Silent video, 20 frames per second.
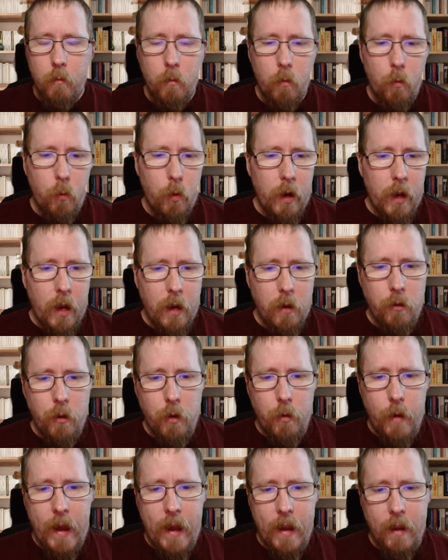what I
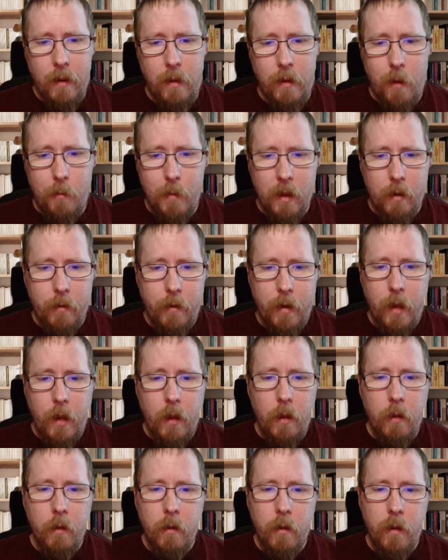do
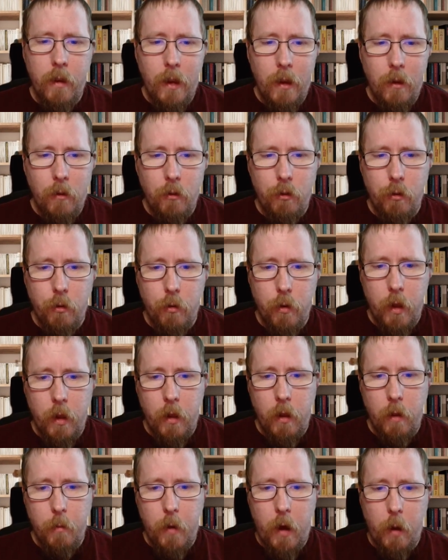academically into
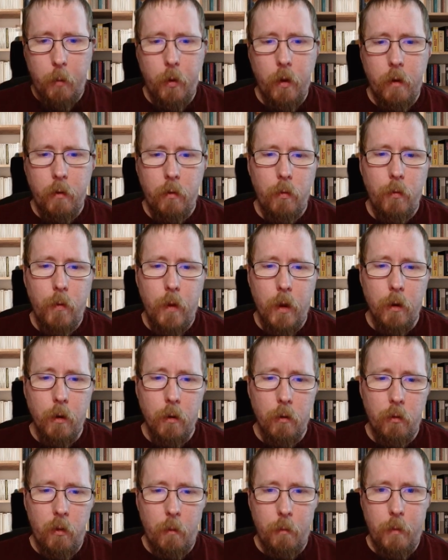a public
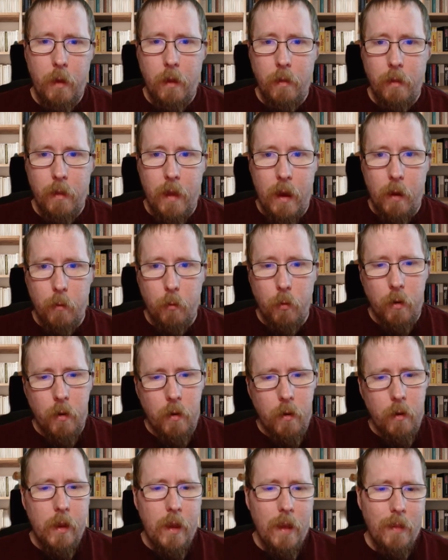sphere, something that will
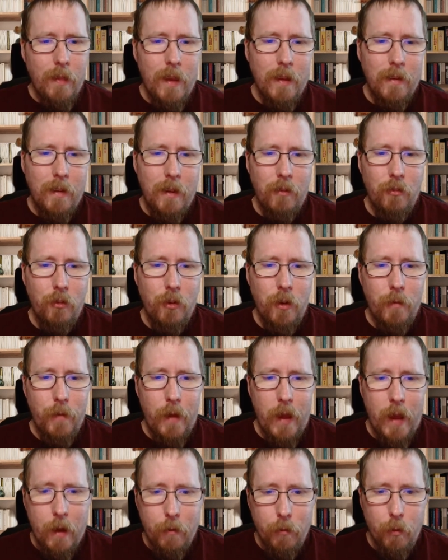get the attention of
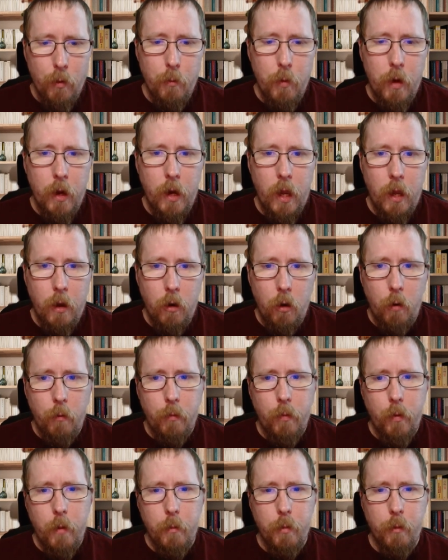everybody and
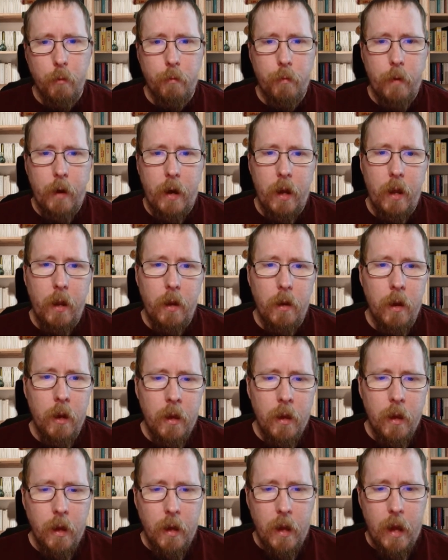hopefully provide
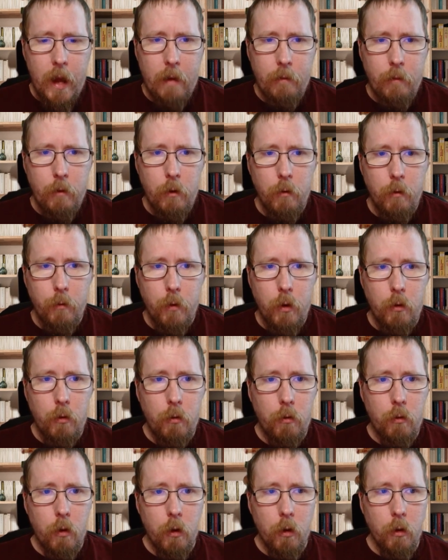an avenue for you to
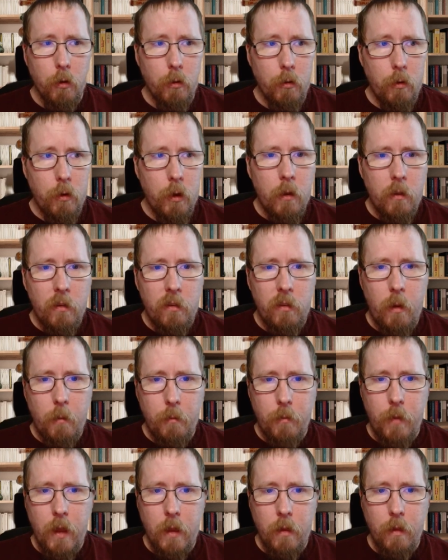learn
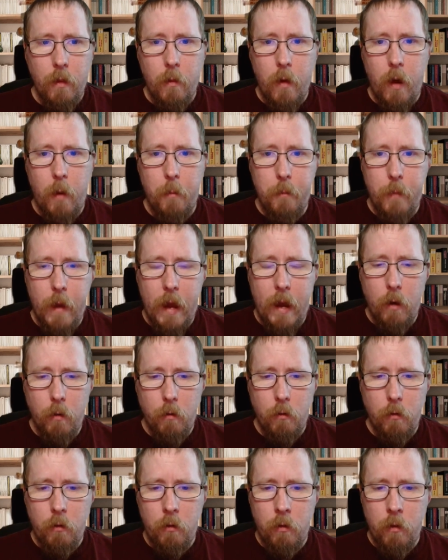something
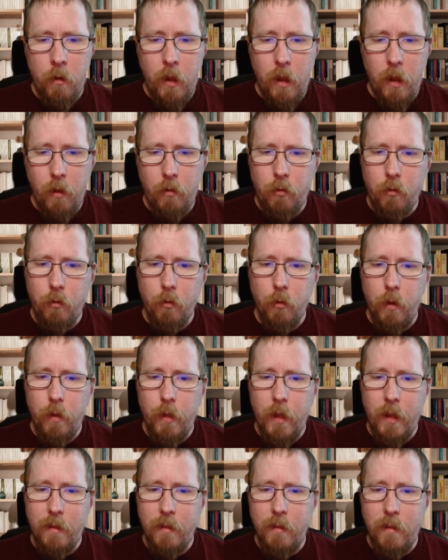about history
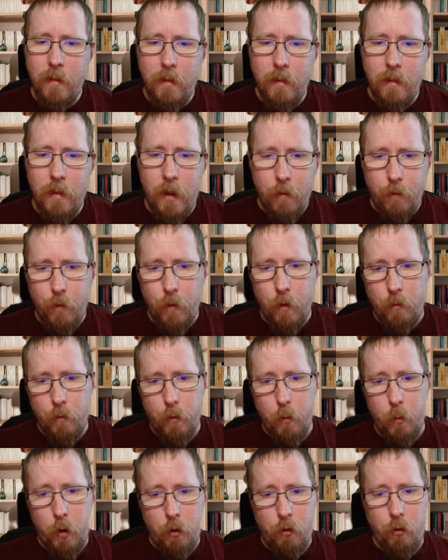that's different
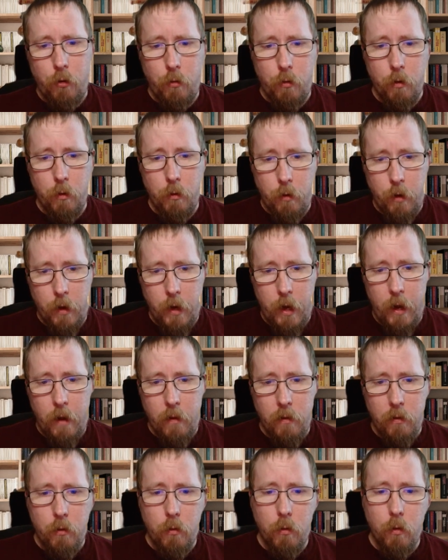from what you learned in high
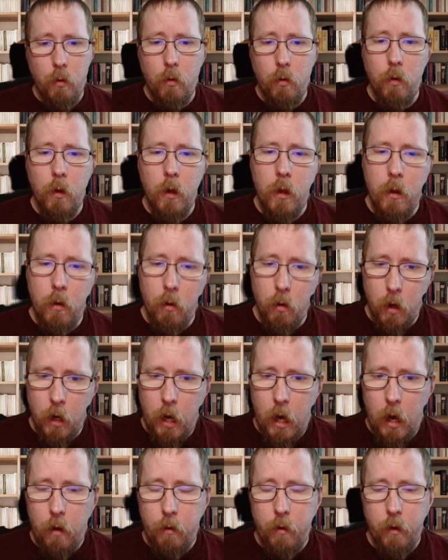school or
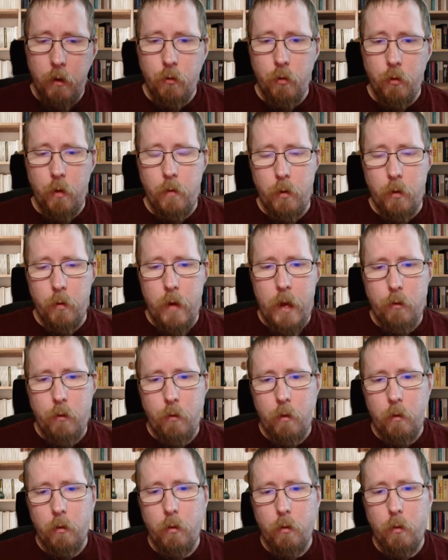college or even
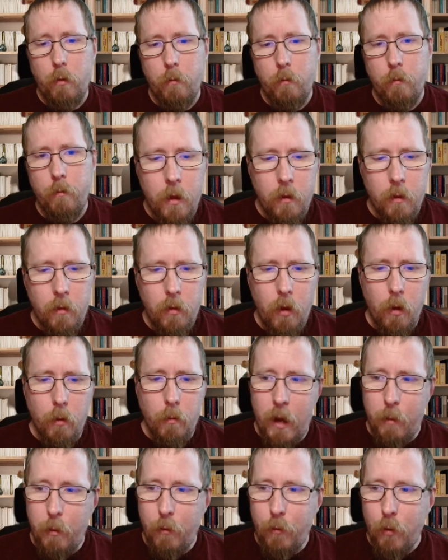graduate school. So
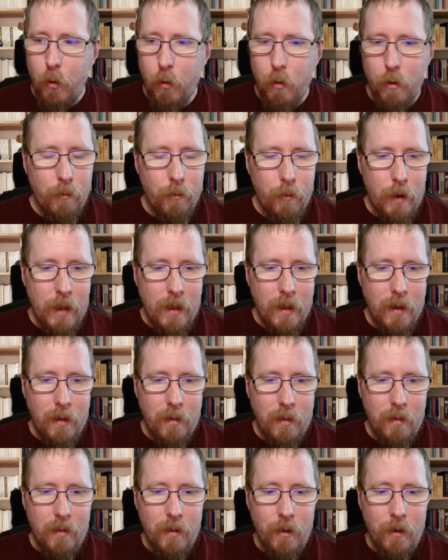before we
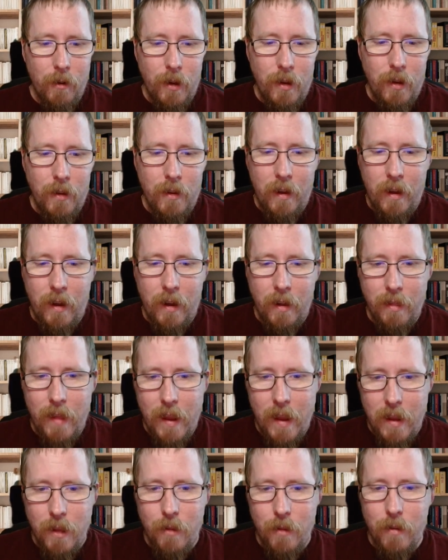get started,
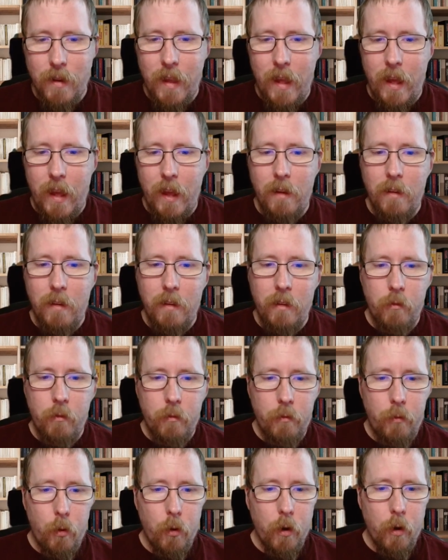thank you again
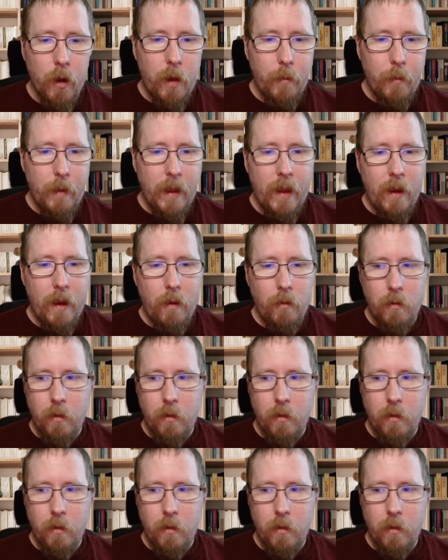for coming out,